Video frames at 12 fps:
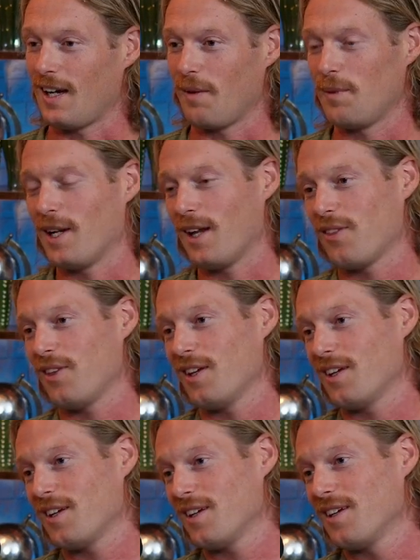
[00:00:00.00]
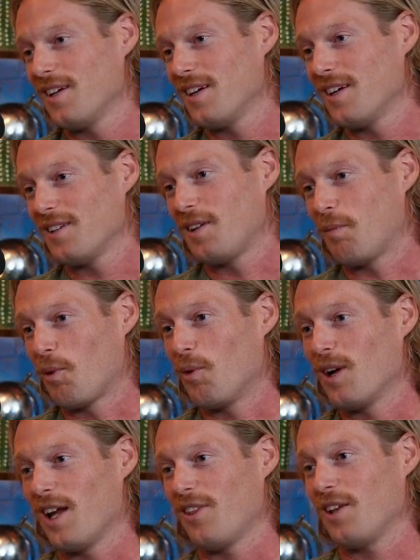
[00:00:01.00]
I mean, I think, number
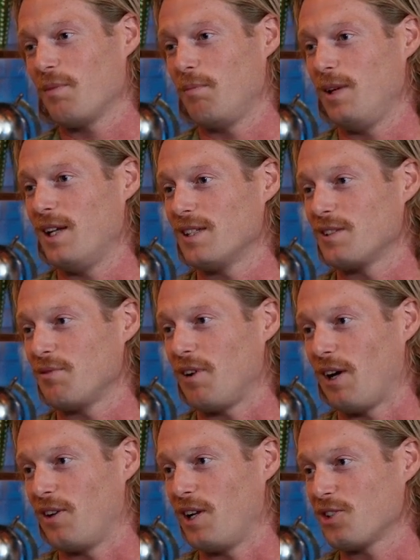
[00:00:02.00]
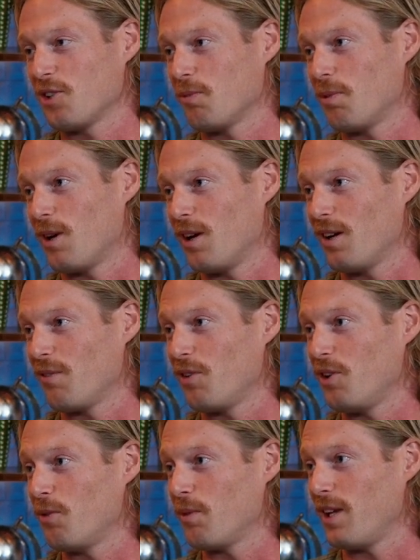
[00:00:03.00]
one, I think meat is a foundational part of
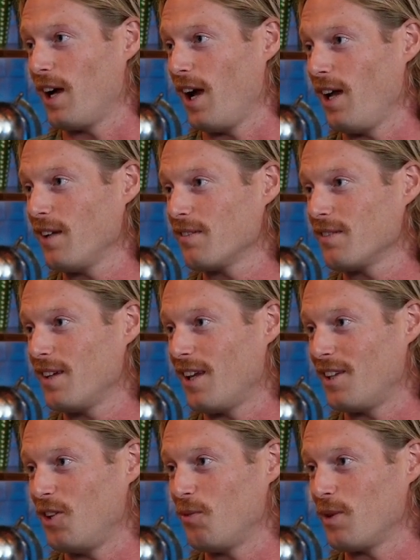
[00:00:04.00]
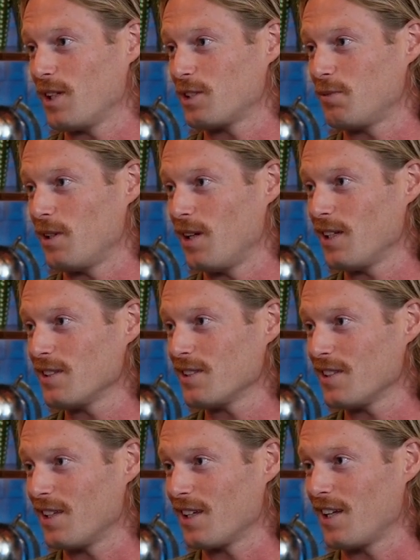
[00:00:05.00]
the human diet and the human
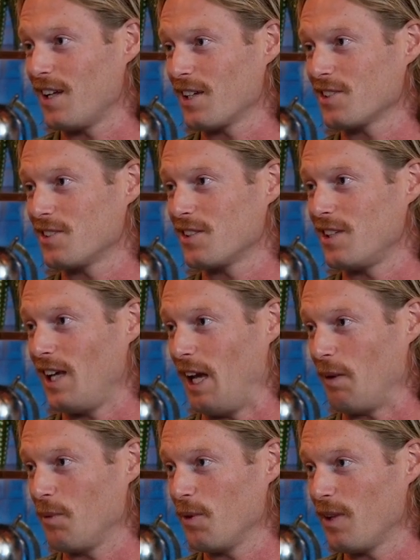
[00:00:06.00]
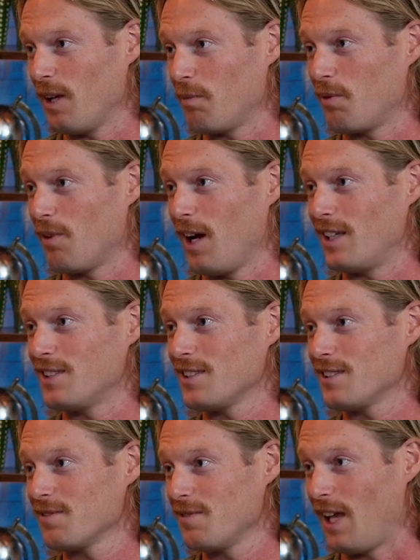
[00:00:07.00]
experience and the connection to the animal that
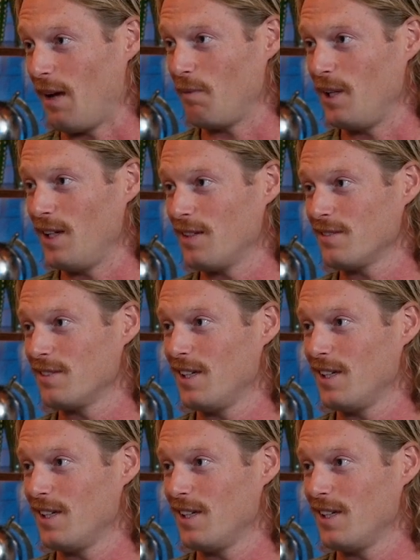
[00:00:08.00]
provides that meat.